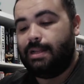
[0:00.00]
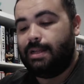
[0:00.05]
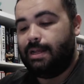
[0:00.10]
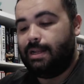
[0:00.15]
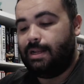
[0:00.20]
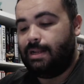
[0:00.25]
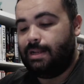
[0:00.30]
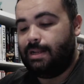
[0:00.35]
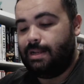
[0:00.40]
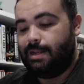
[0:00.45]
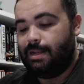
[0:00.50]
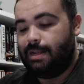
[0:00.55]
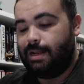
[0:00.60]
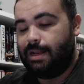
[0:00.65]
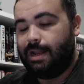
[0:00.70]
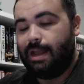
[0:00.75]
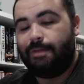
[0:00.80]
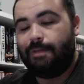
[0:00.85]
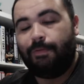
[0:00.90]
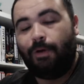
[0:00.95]
and
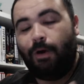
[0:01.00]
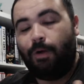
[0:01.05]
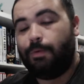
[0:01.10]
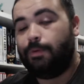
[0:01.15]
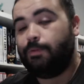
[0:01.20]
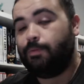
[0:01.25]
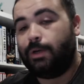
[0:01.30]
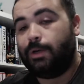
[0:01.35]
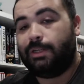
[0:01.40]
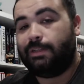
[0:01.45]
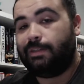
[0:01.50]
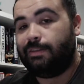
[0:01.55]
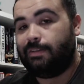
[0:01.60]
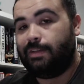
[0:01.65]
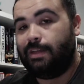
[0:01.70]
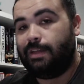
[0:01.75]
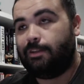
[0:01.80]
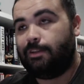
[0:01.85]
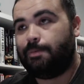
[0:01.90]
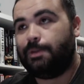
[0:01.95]
I've always wanted to
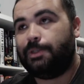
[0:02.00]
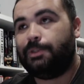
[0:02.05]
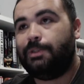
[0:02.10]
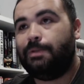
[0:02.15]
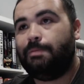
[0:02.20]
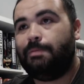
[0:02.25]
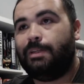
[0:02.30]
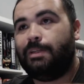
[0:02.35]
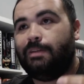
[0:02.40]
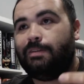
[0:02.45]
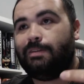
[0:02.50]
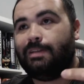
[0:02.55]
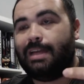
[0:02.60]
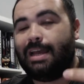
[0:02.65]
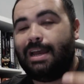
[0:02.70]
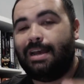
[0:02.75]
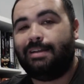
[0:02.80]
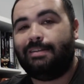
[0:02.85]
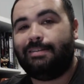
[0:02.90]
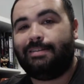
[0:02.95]
see, especially because it
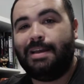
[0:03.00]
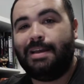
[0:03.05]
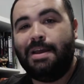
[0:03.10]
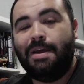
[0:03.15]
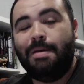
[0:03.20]
has